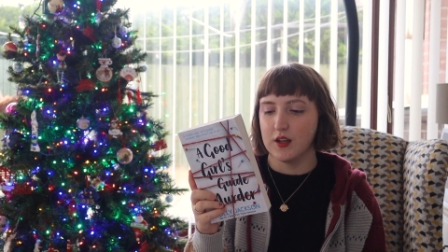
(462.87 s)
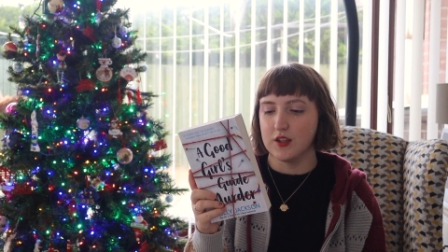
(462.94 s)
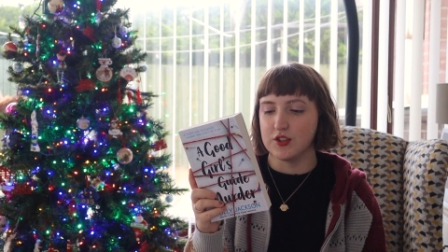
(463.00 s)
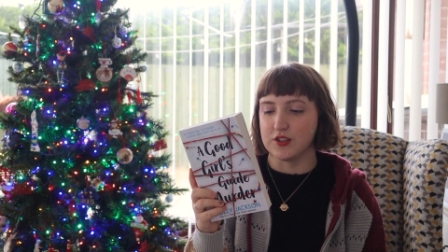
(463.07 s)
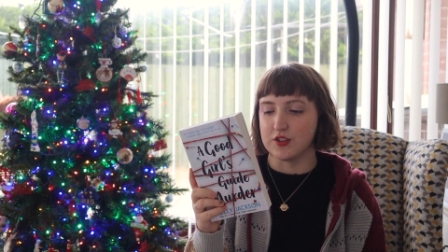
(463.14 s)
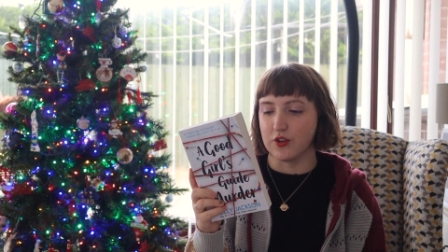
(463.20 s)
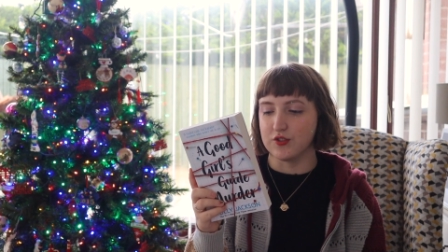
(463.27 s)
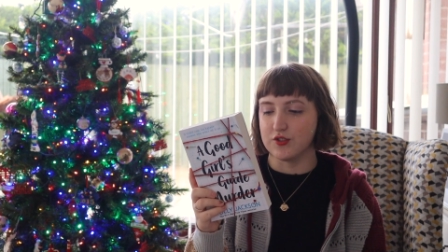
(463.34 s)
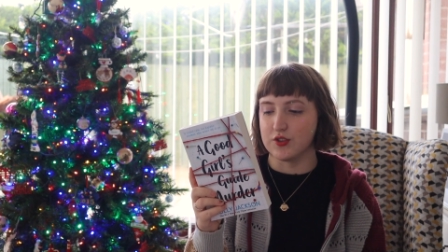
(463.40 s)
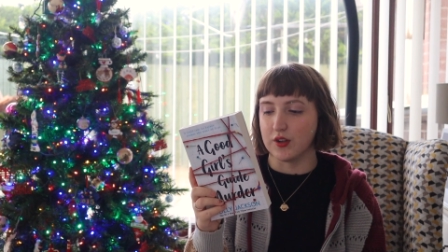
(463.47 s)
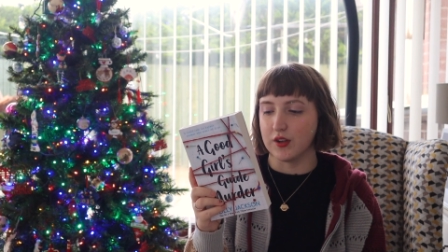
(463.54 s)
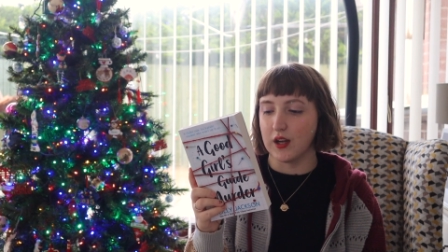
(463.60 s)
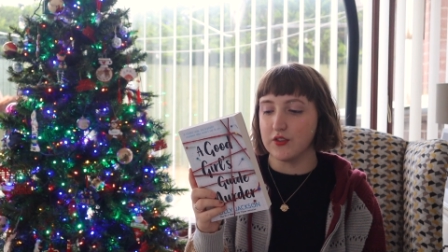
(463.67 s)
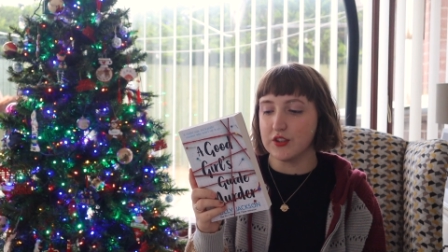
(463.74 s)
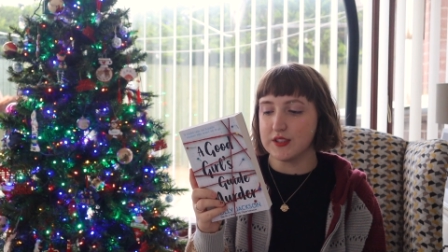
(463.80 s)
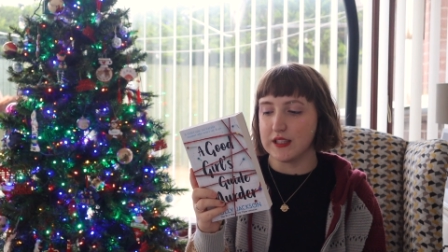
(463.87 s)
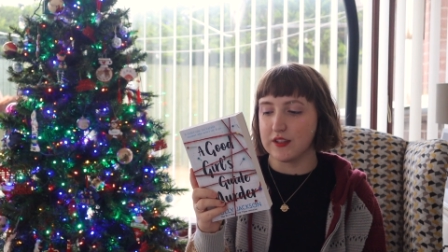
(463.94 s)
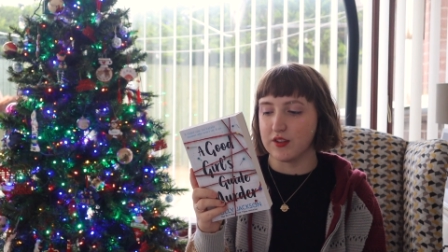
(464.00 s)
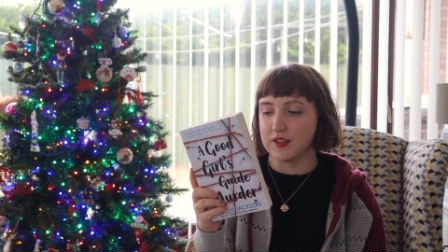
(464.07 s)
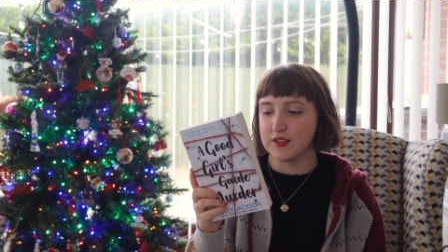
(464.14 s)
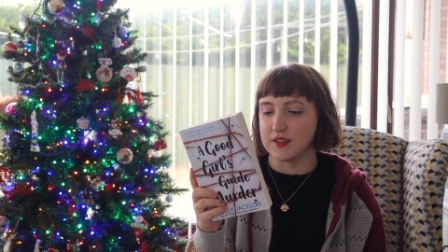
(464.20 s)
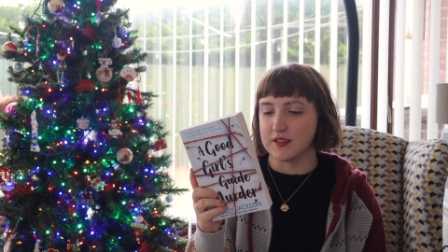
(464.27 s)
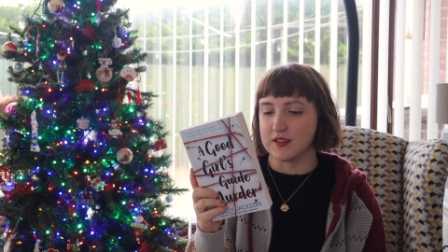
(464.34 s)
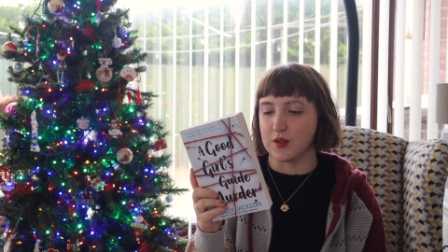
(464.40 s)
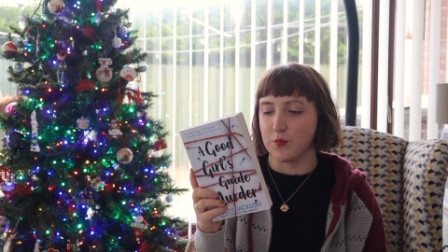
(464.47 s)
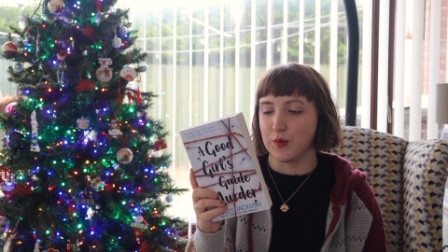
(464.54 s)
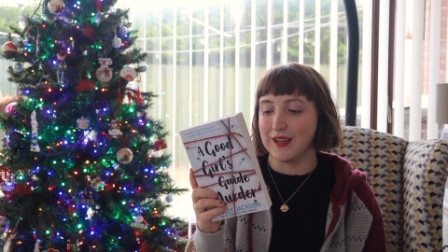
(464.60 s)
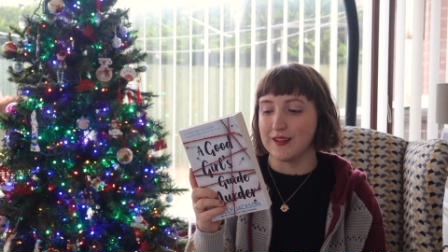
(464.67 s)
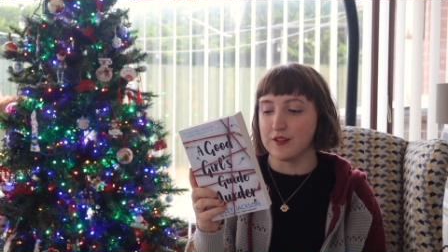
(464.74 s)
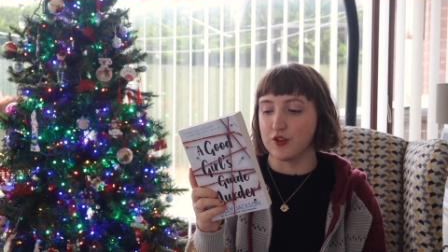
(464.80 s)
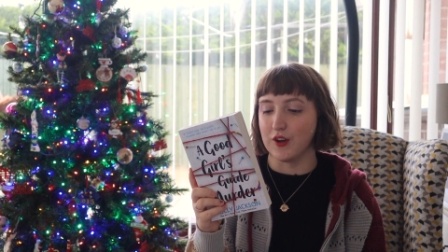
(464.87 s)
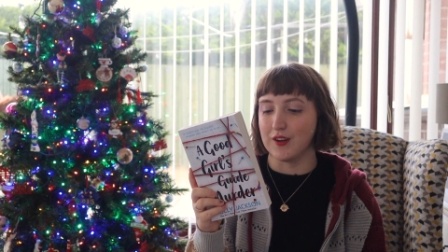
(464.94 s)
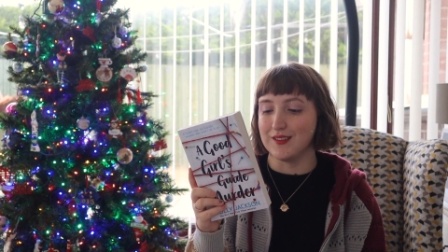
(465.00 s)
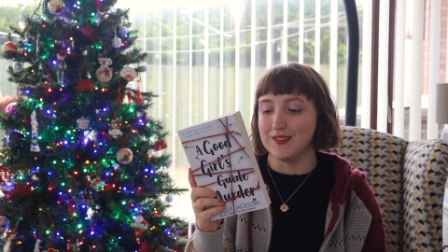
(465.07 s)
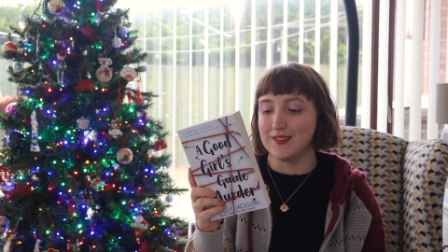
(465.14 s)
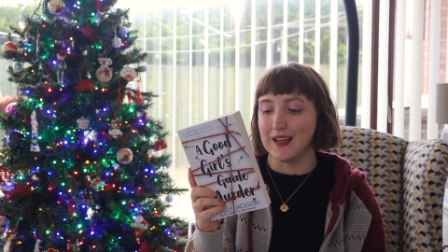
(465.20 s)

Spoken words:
she starts to uncover secrets that someone in town